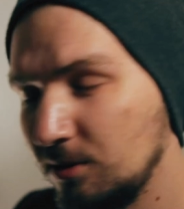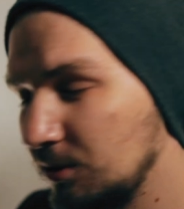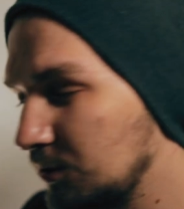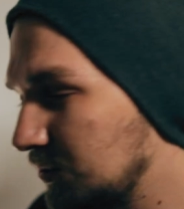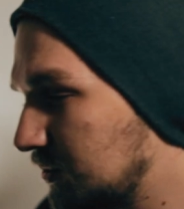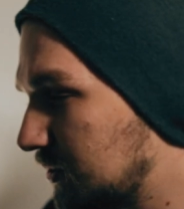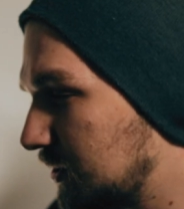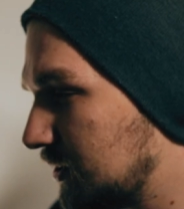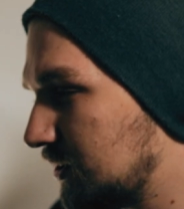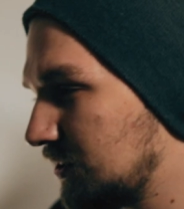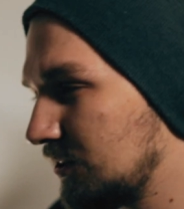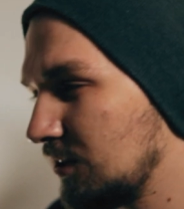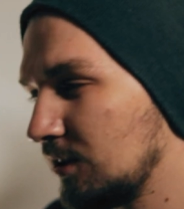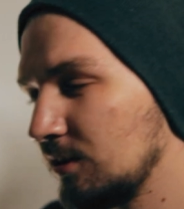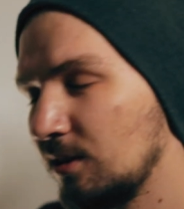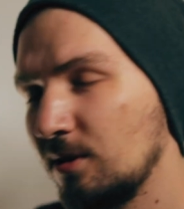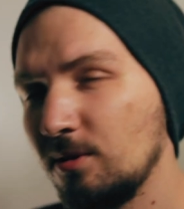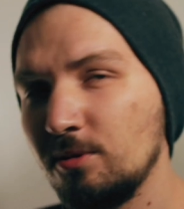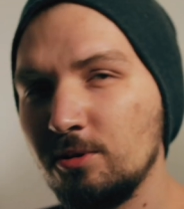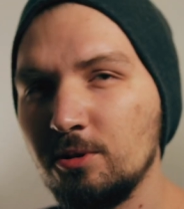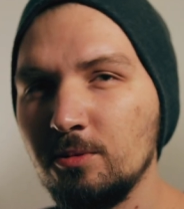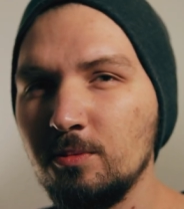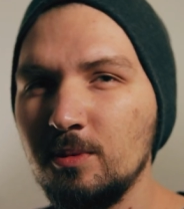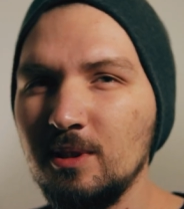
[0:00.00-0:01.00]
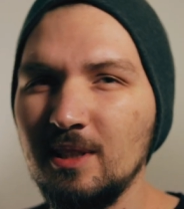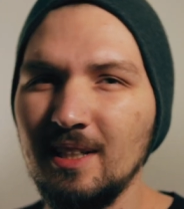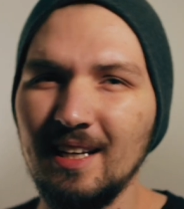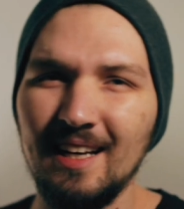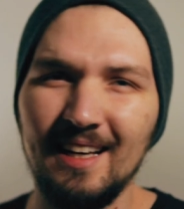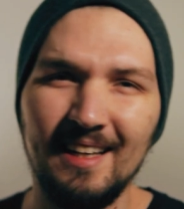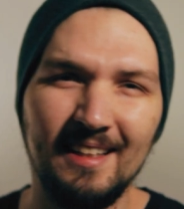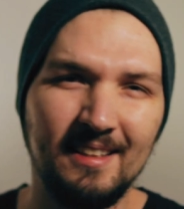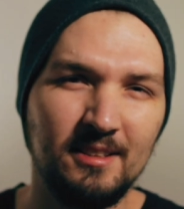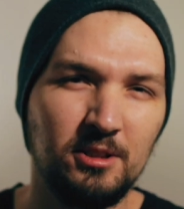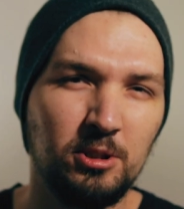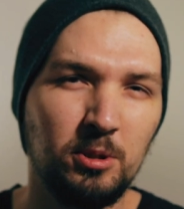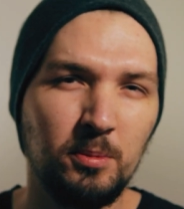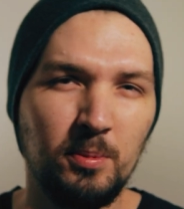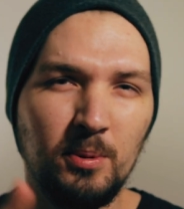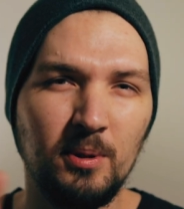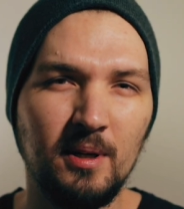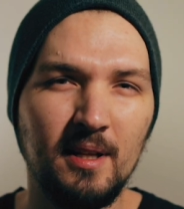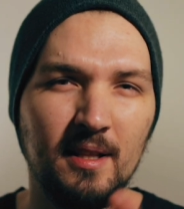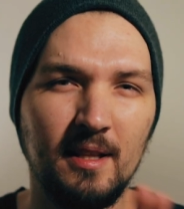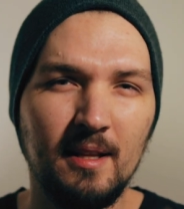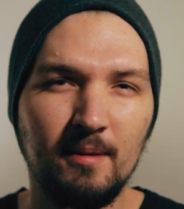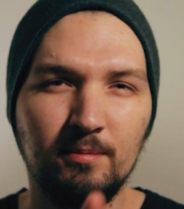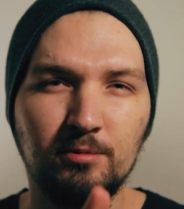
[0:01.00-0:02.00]
use. It's not going to be a
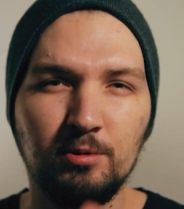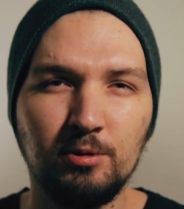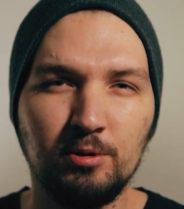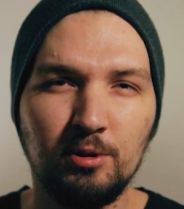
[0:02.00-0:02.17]
super in-depth